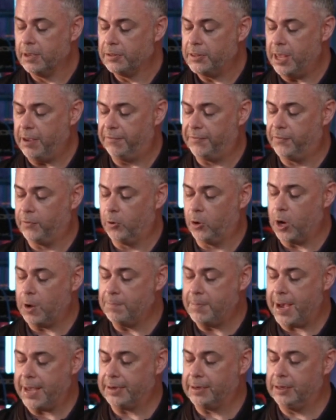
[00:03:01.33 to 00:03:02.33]
Therefore, a
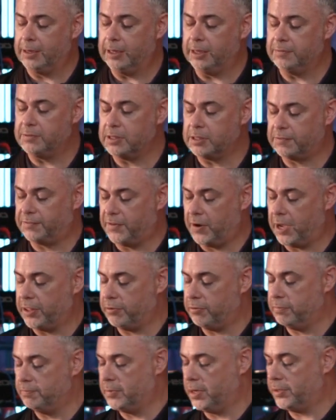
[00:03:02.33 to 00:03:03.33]
man leaves his
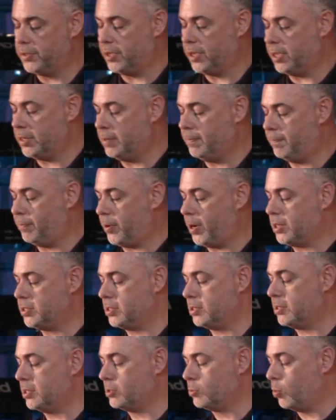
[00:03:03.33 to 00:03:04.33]
father and mother and
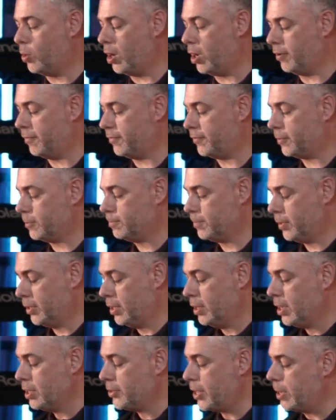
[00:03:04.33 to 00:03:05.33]
embraces his wife.
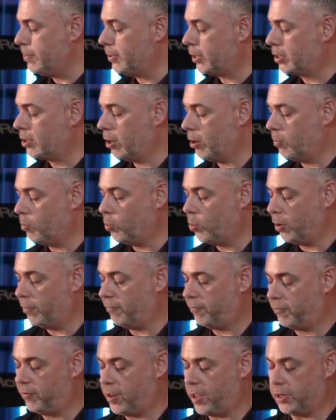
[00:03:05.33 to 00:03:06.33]
They become one
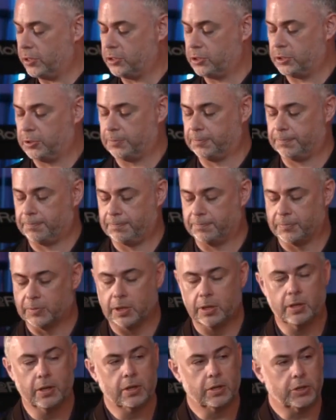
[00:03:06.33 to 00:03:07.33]
flesh.
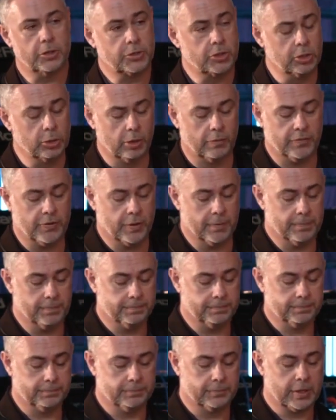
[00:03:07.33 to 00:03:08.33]
The two of them,
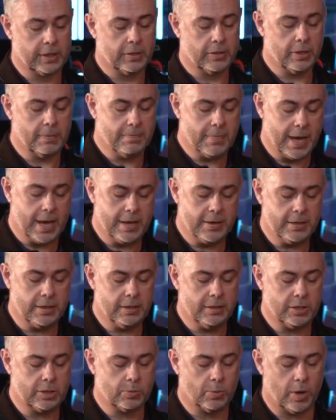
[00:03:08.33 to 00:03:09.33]
the man and
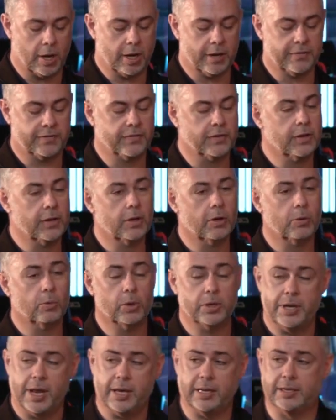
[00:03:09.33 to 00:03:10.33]
his wife, were
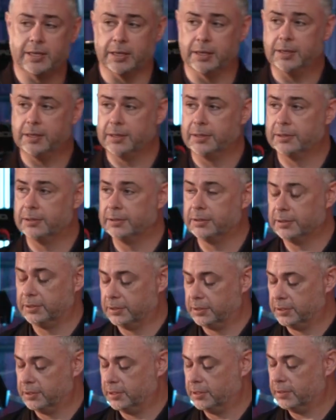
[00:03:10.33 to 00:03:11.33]
naked,
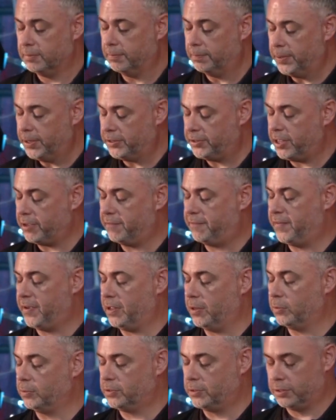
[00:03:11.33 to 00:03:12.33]
but they
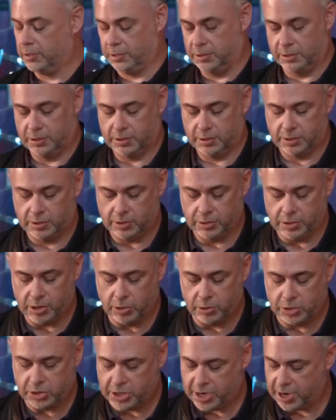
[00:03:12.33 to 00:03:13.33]
felt no
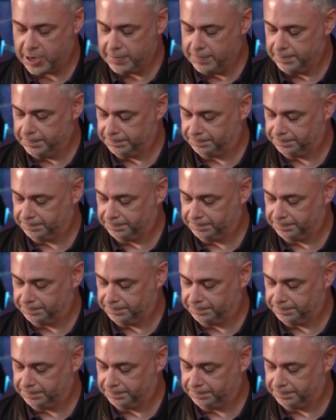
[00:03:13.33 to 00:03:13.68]
shame.